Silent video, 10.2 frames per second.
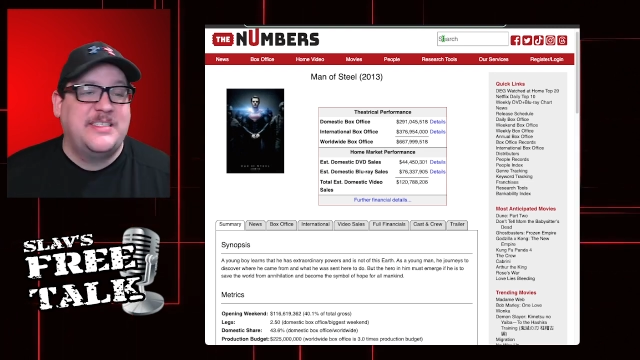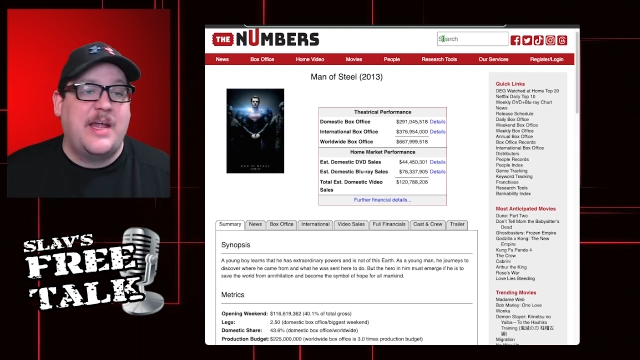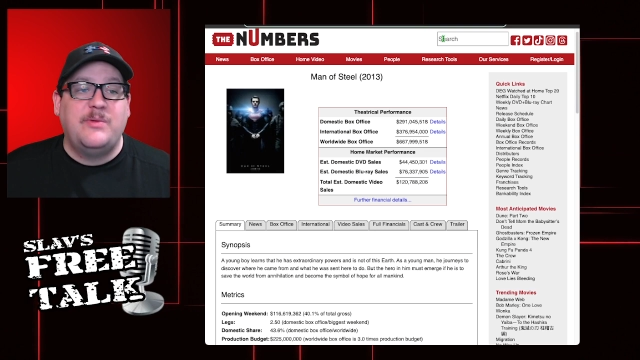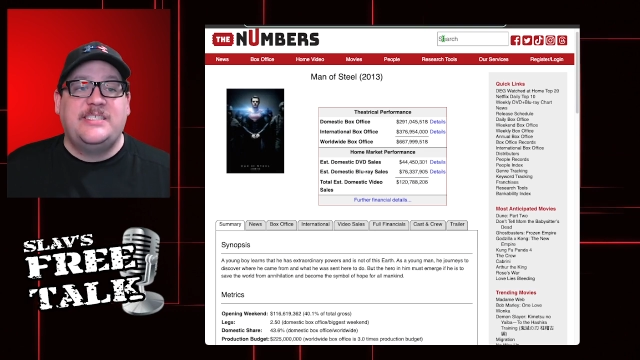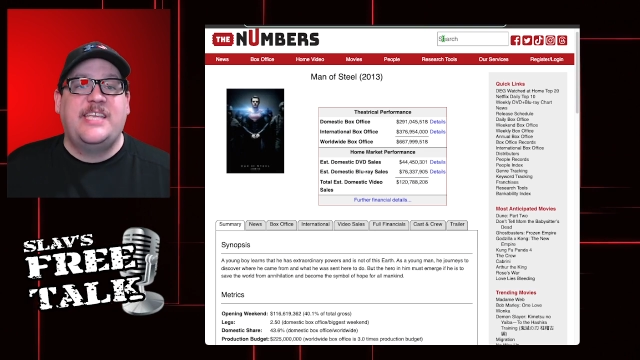And I
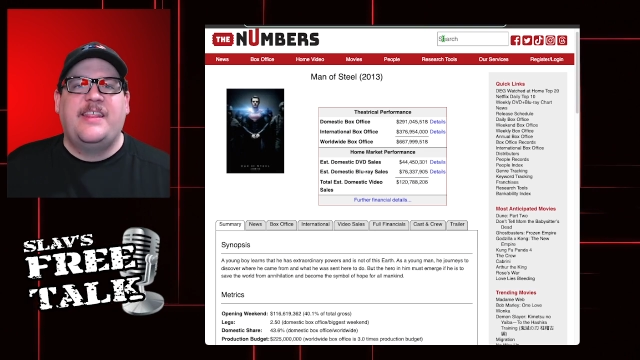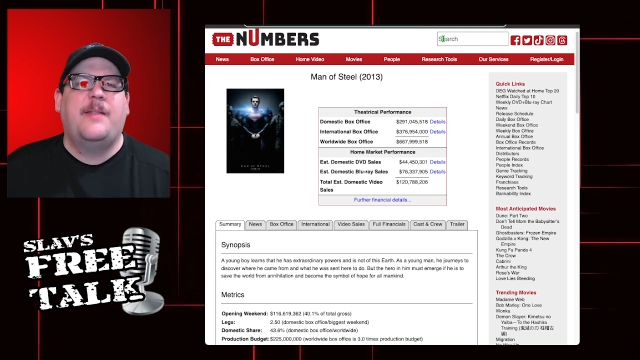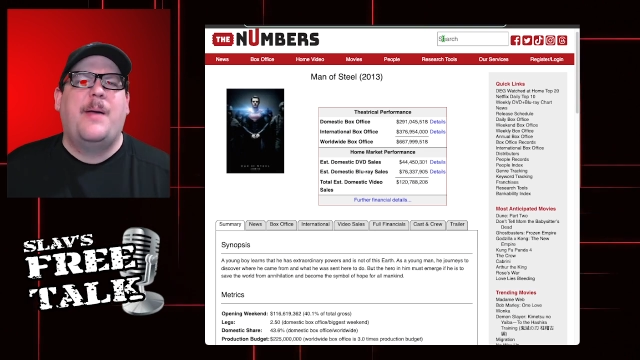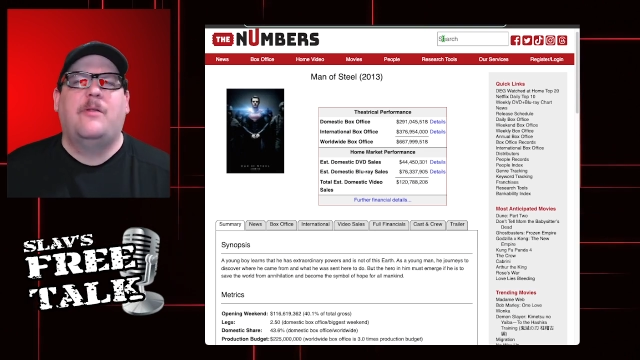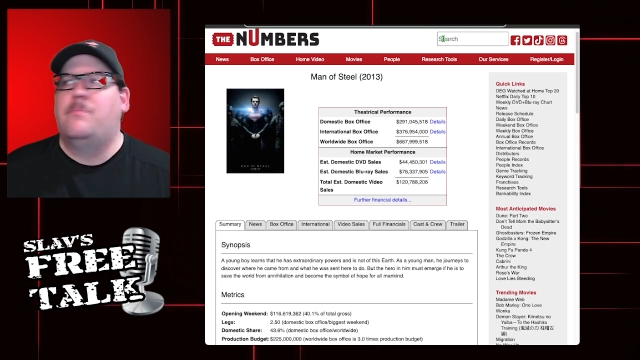would say that
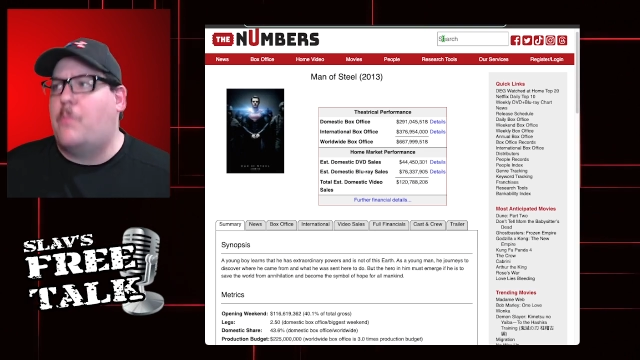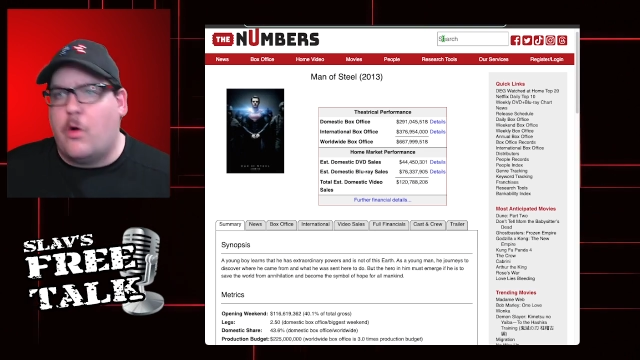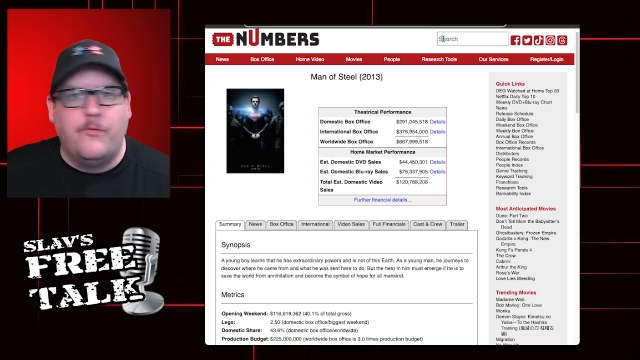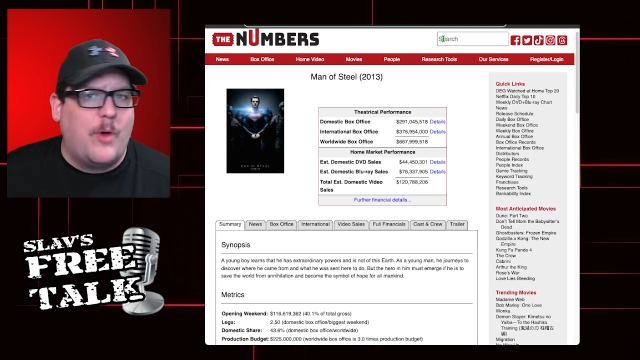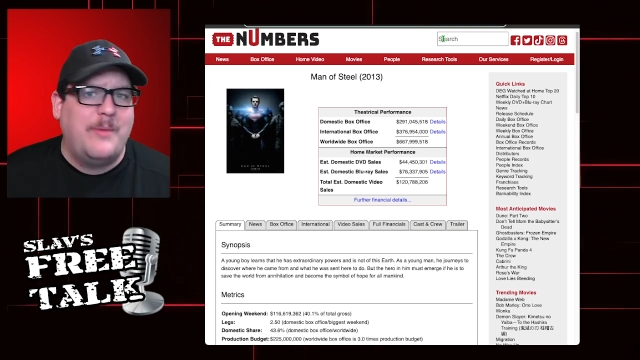about
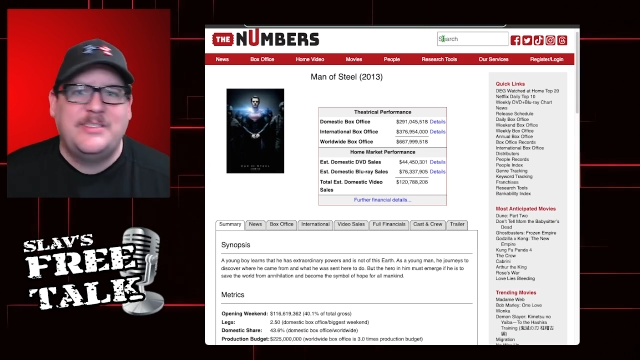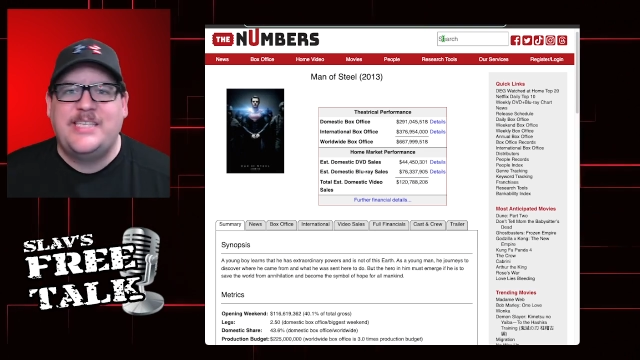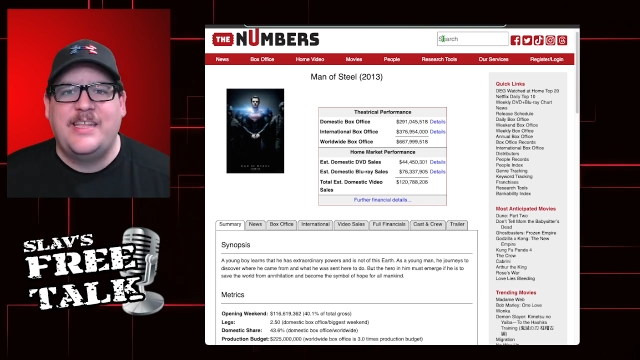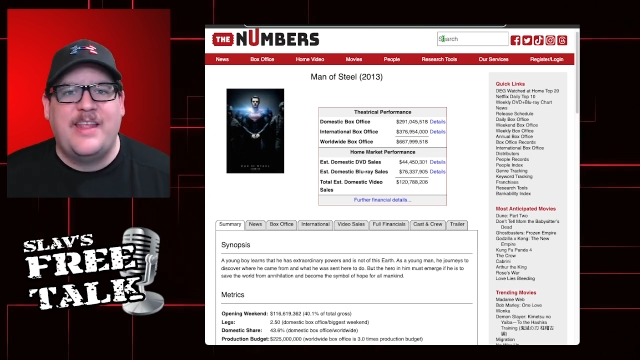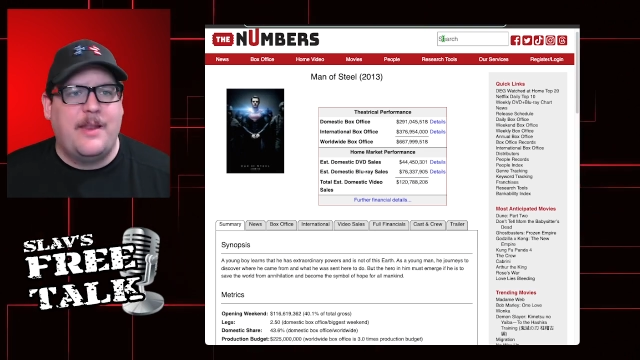Marvel. I would
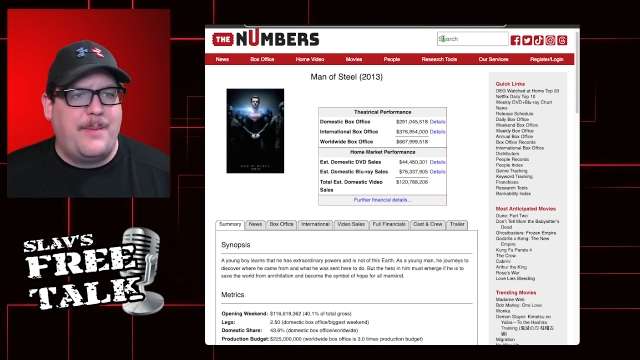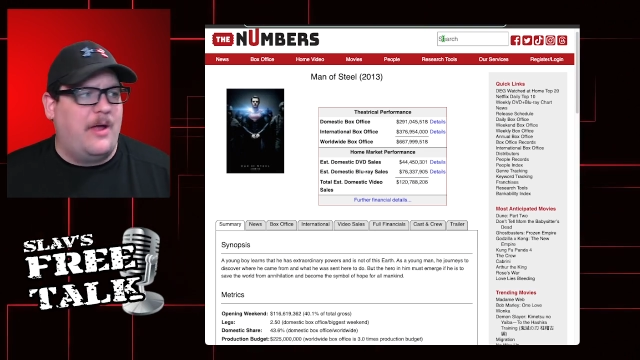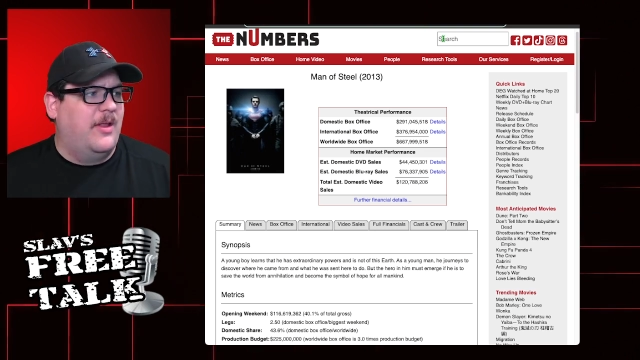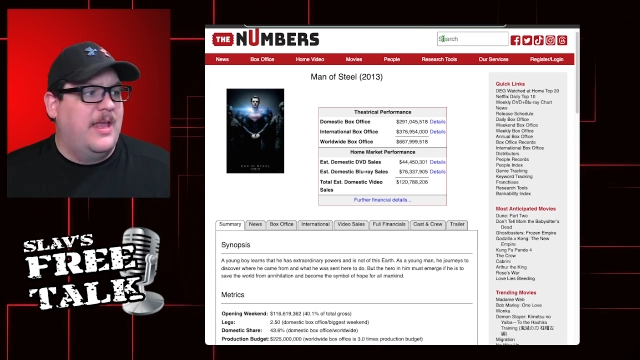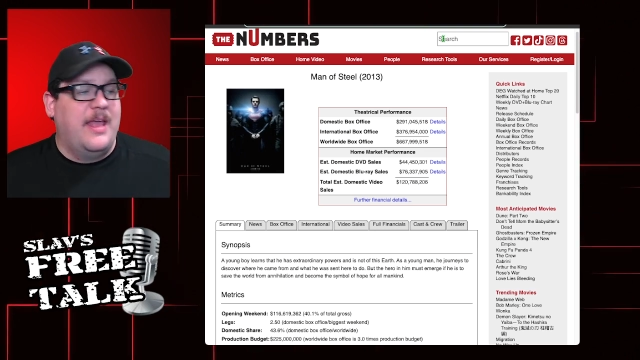say that about